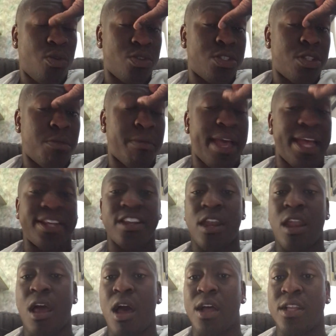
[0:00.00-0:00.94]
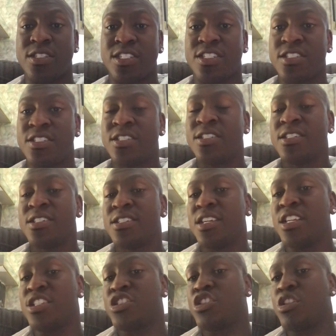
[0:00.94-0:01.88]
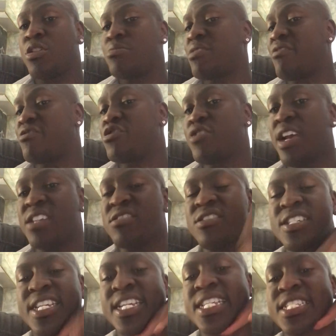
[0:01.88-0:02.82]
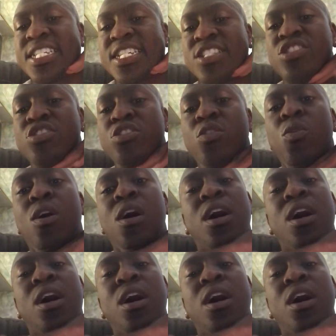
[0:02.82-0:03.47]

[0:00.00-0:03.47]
will demand a lot in terms of transfer kitty and so